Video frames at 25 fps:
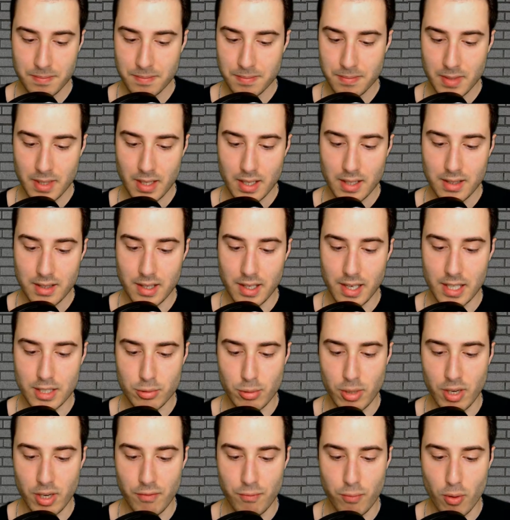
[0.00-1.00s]
they got
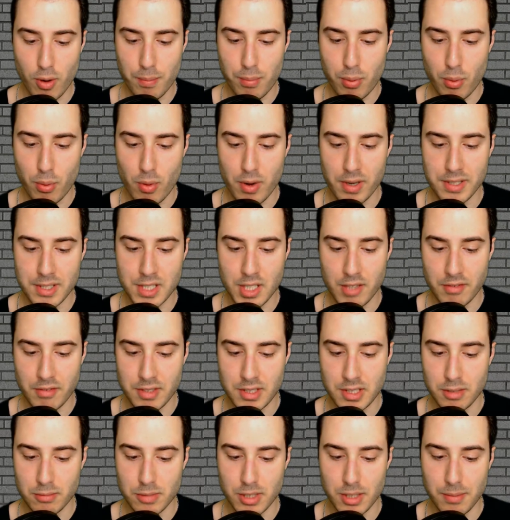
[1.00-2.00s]
24 points,
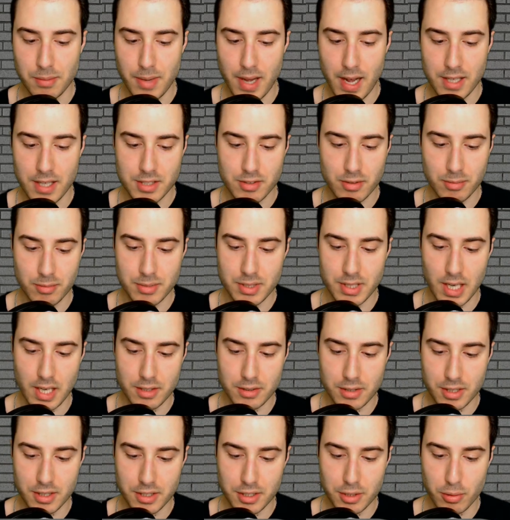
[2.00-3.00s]
17 rebounds from
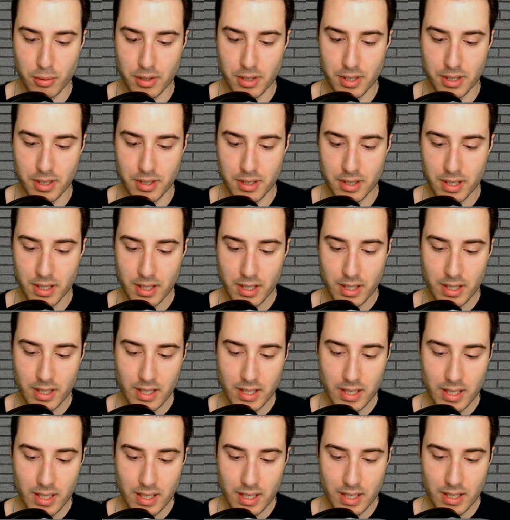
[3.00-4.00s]
DeAndre Jordan.
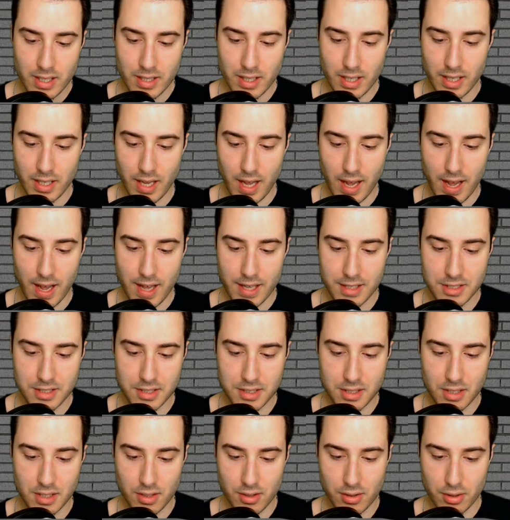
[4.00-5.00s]
They had just
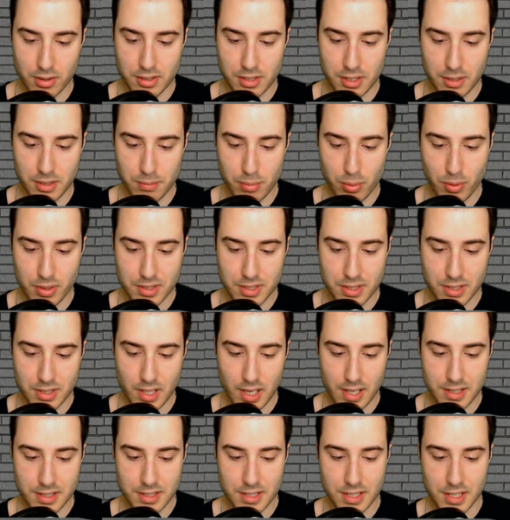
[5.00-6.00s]
13 points and 9
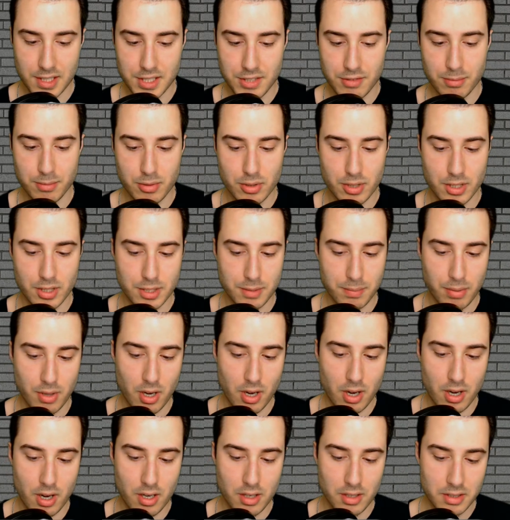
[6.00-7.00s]
assists from Chris
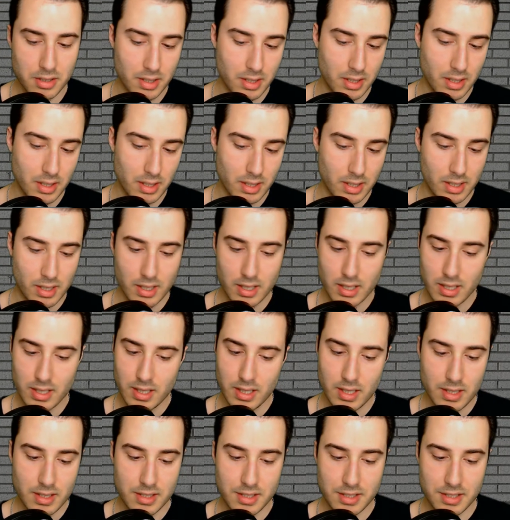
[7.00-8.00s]
Paul.
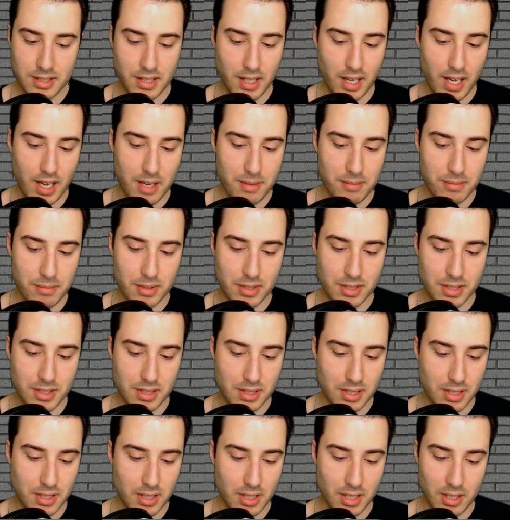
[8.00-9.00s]
This game
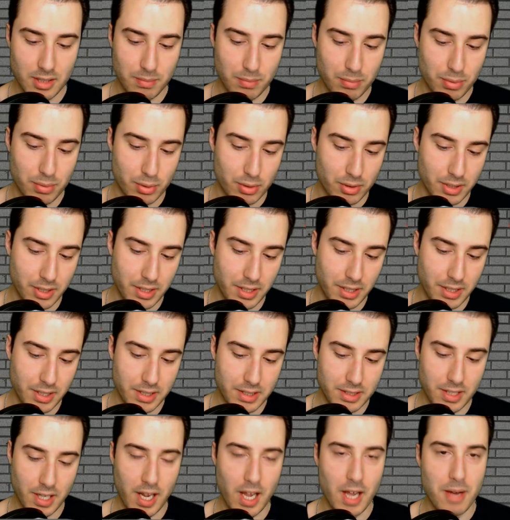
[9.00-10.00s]
was pretty
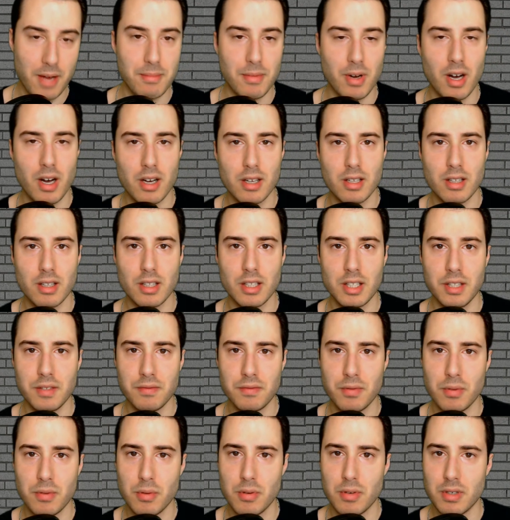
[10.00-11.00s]
damn ugly
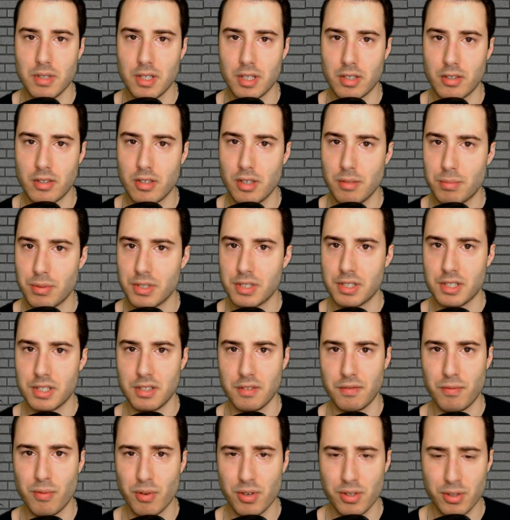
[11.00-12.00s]
for the Clippers. And the
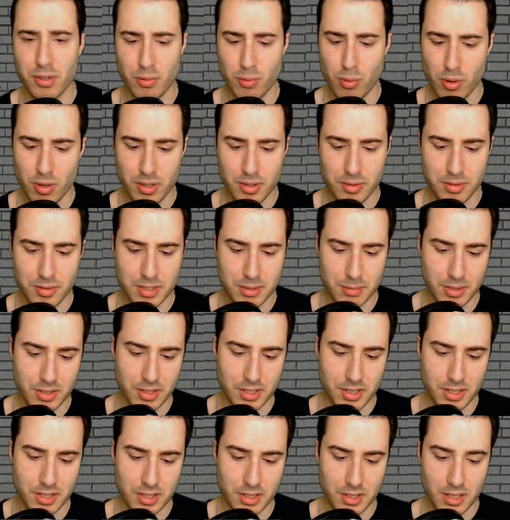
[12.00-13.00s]
fourth quarter was really
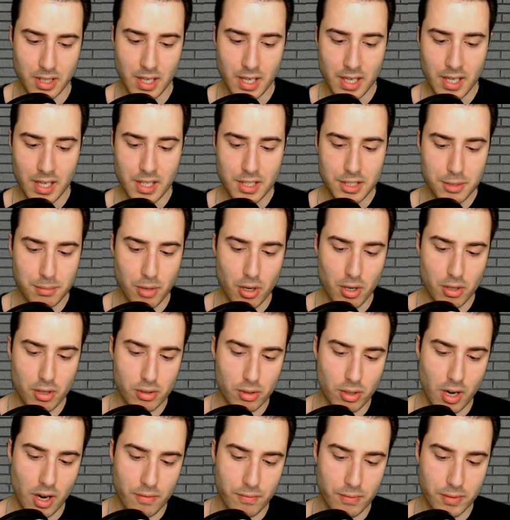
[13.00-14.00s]
the Jamal
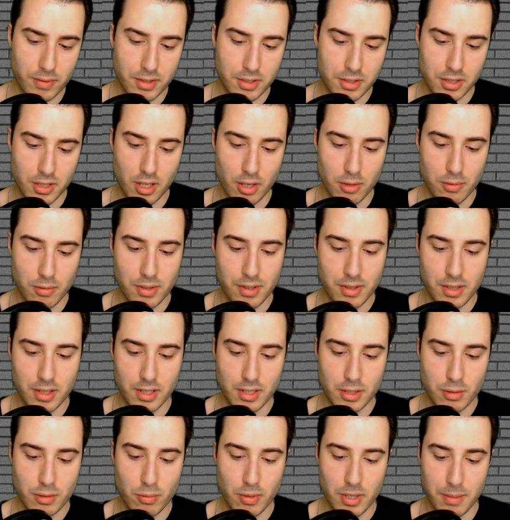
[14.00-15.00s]
Crawford show with
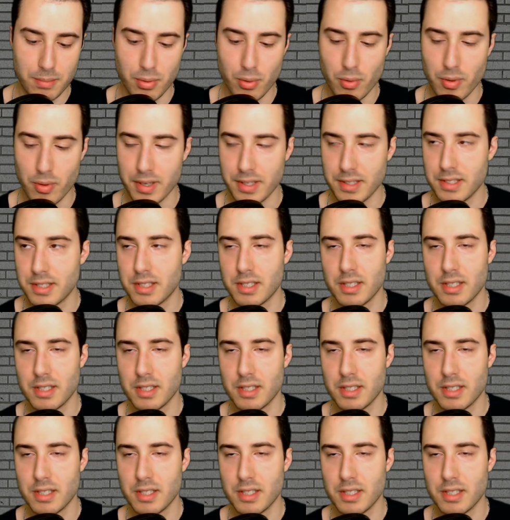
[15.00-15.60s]
20 points.